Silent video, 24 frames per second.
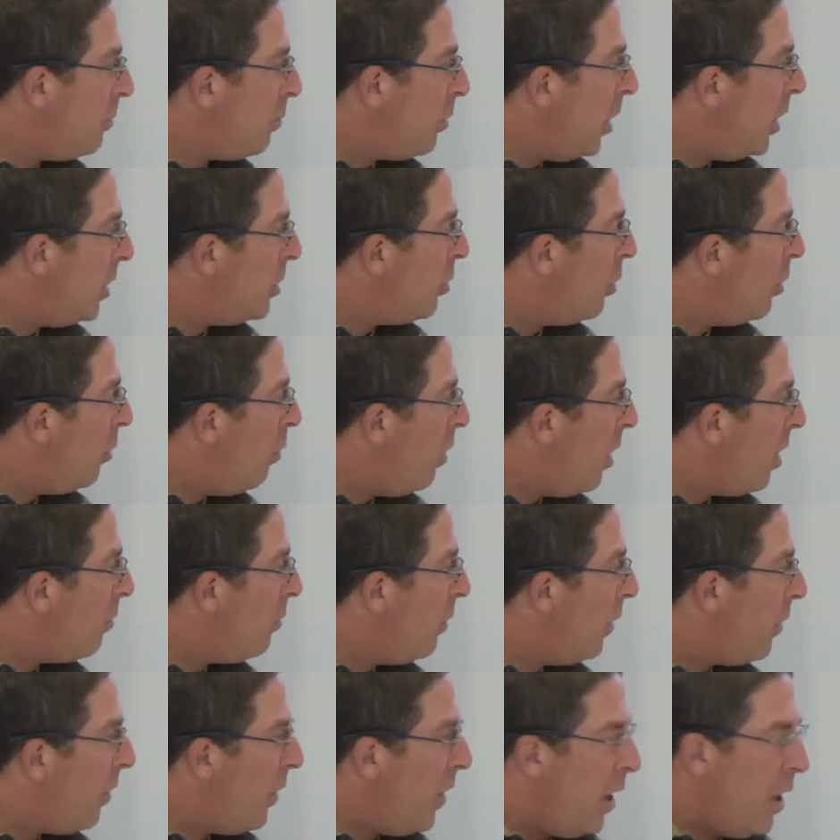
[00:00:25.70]
a pleasure to work
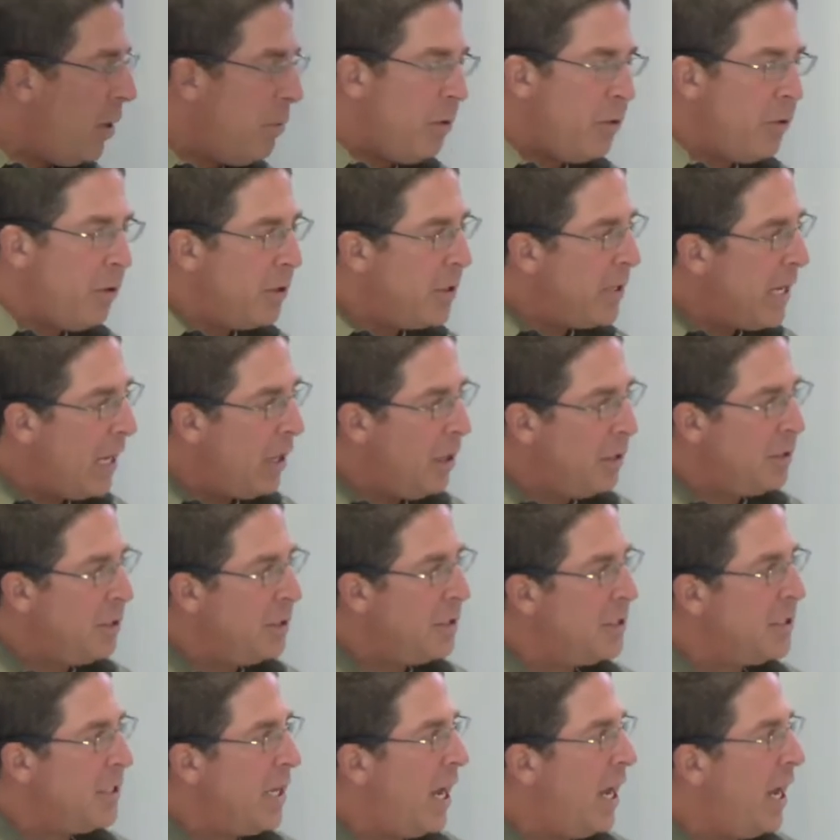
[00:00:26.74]
with them, with their talented
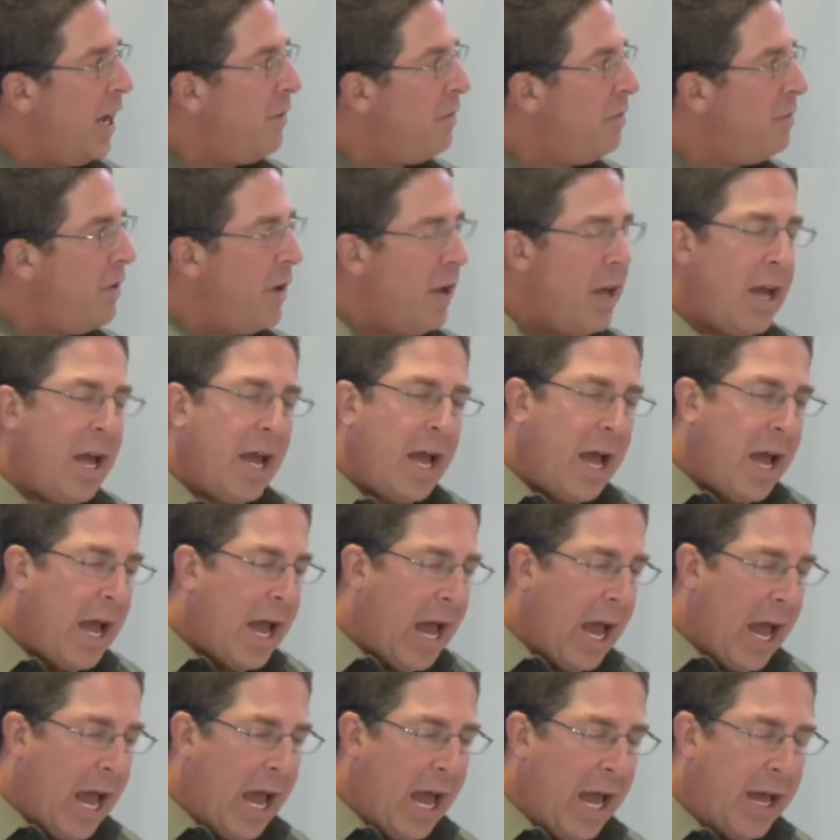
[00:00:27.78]
staff,
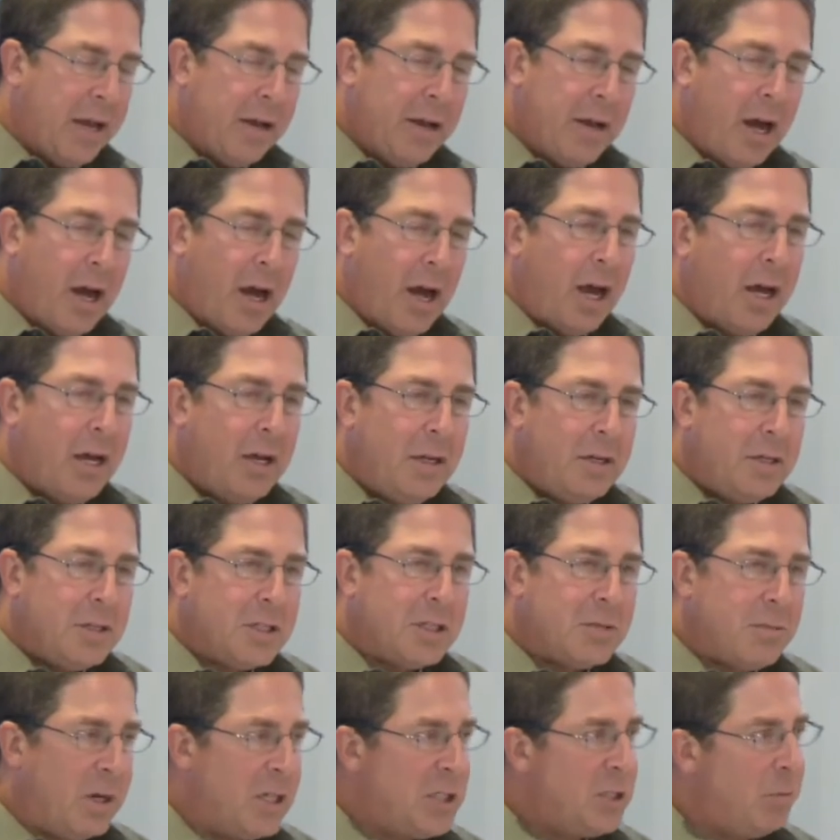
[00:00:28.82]
and
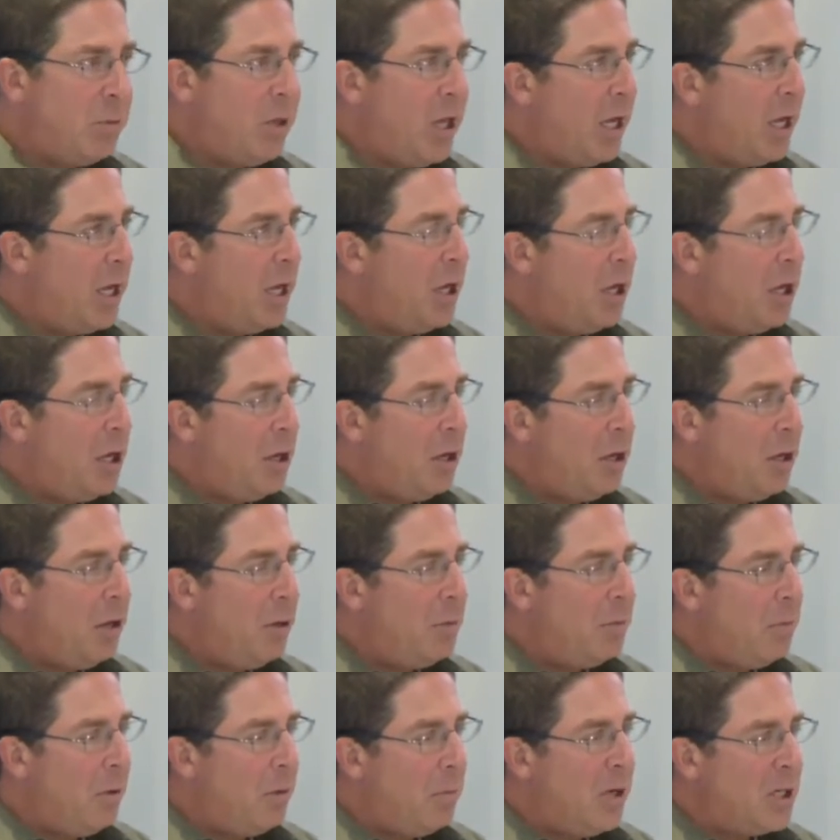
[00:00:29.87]
just much
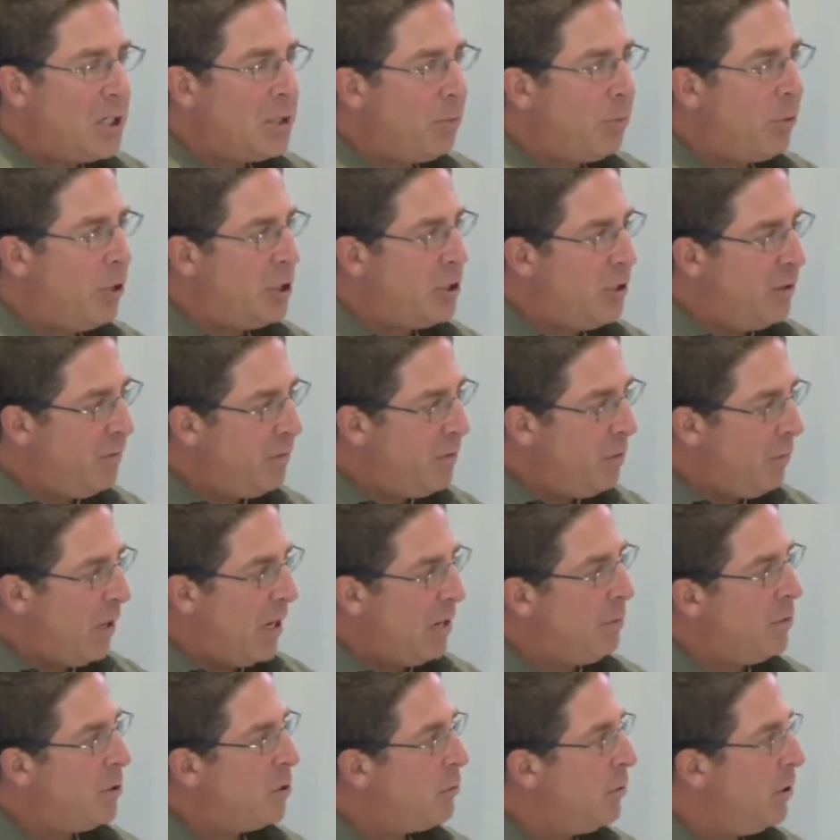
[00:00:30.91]
appreciative to
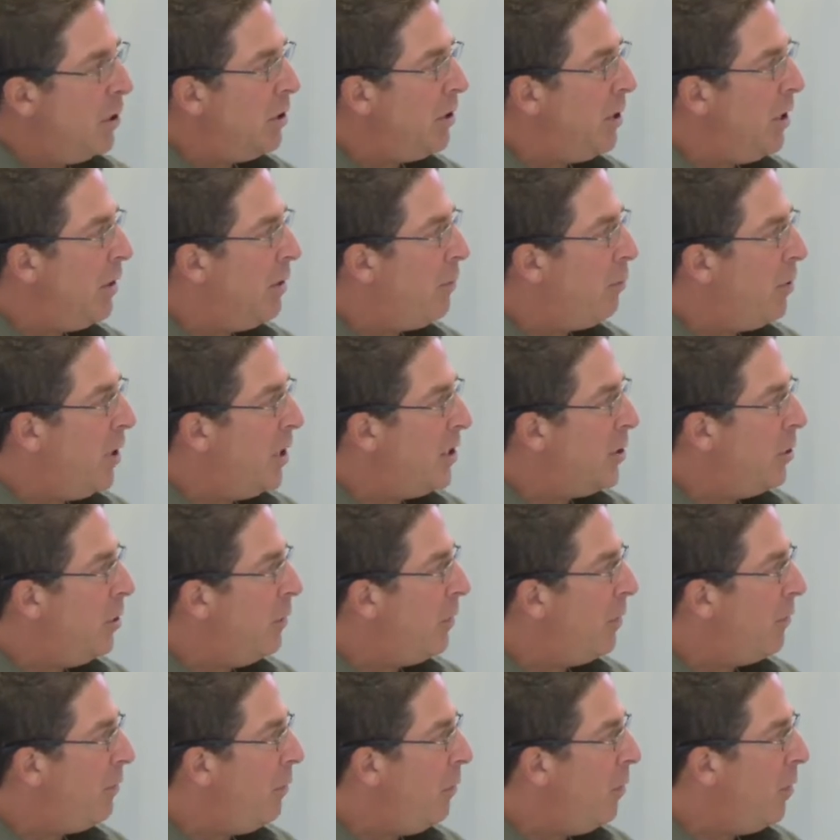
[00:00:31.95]
Mike Petrilli, the president
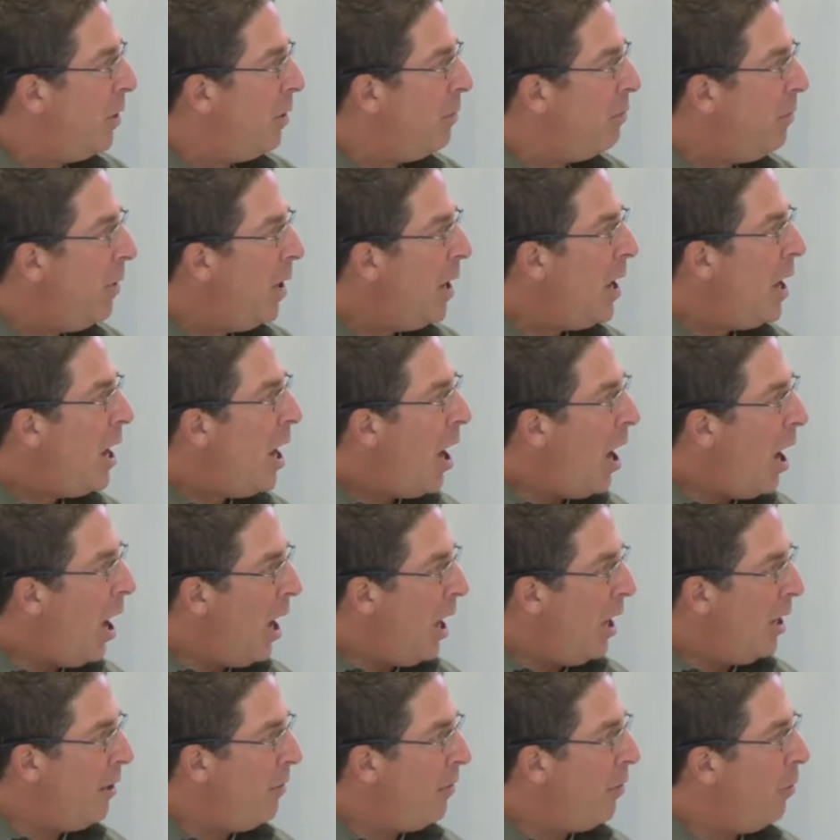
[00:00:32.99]
over at Fordham,
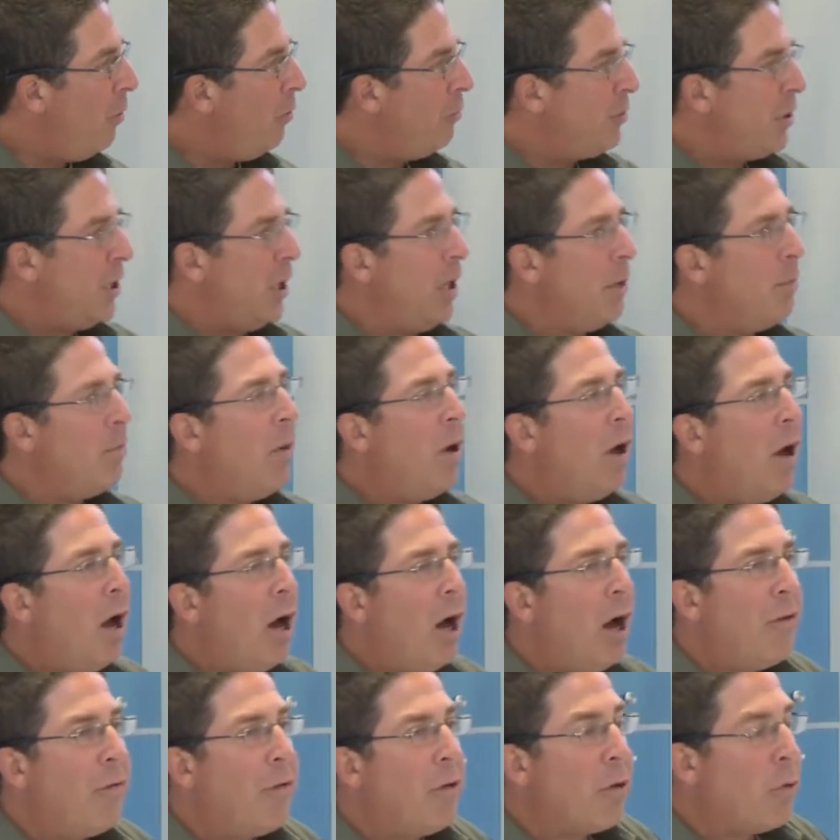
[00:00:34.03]
and to their whole team
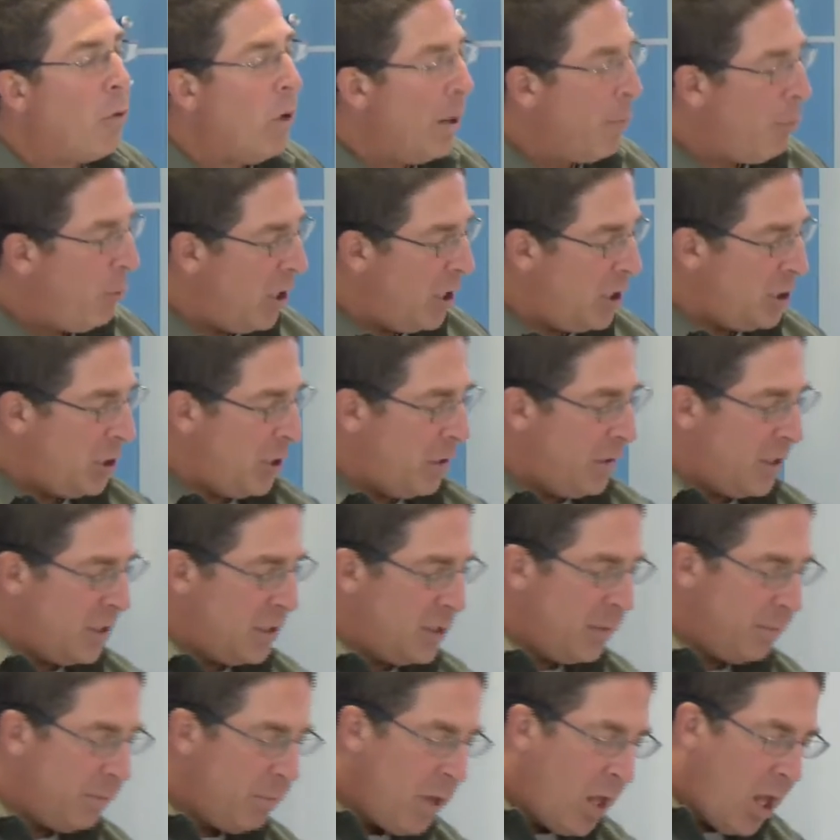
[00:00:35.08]
for the cooperation in
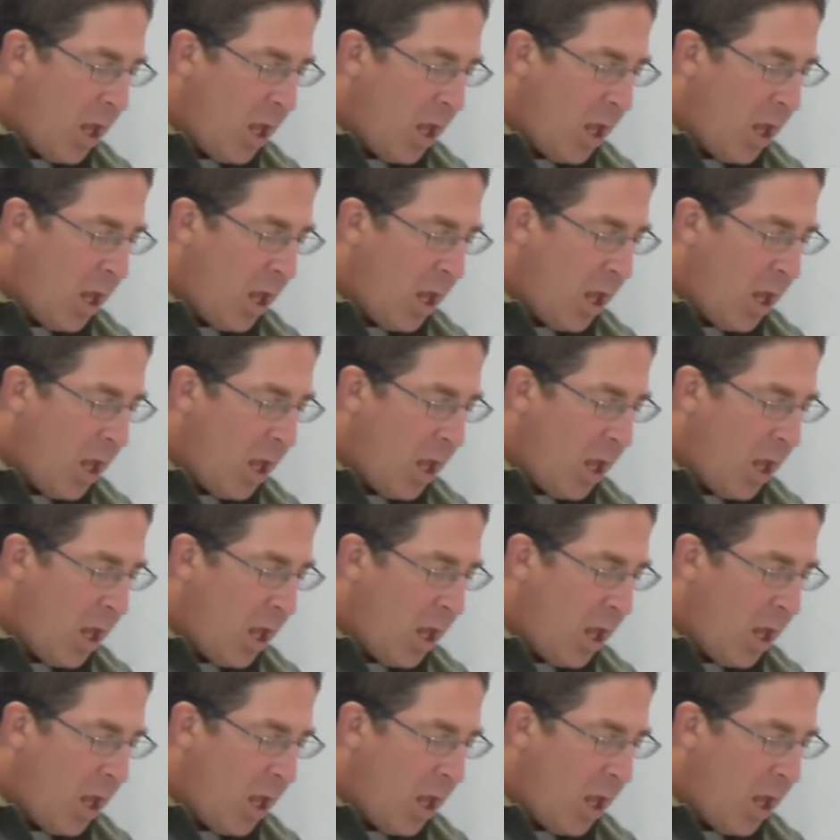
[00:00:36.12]
this.